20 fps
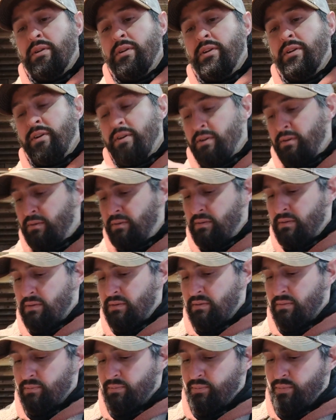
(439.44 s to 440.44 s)
There you go.
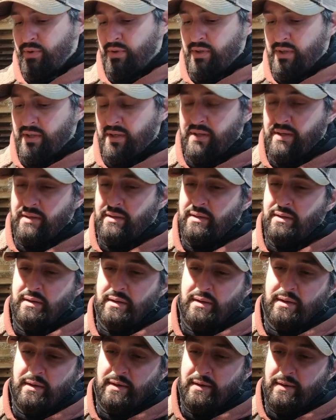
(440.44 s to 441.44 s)
Put it in,
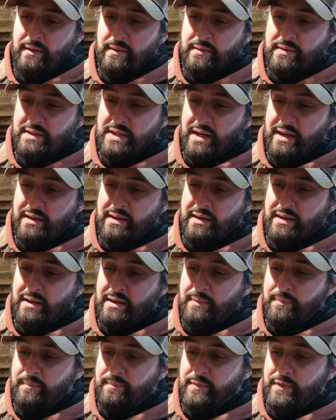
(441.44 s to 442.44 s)
tighten it
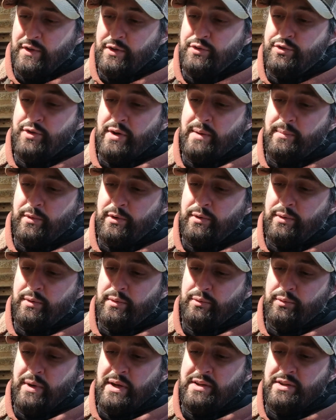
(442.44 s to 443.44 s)
up. The
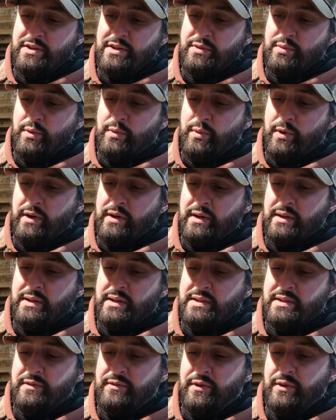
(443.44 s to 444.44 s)
Dremel wrenches will work on
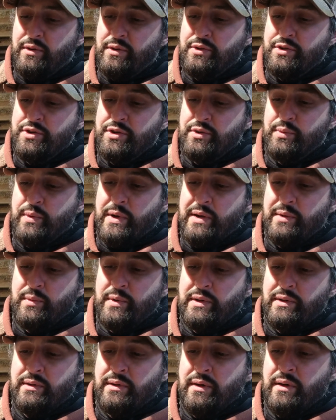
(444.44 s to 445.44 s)
this if you lose your WEN
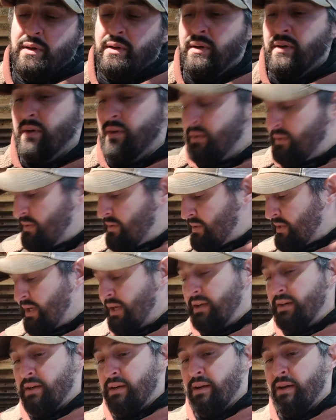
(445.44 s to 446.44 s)
one.
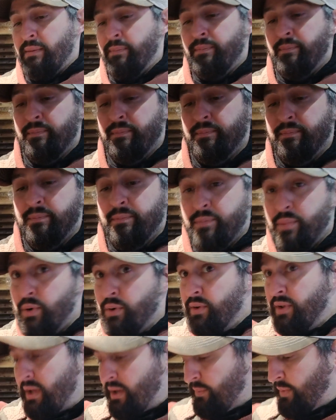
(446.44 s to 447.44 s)
Tighten it up,
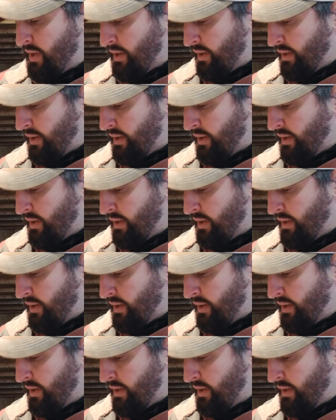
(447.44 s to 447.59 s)
pull that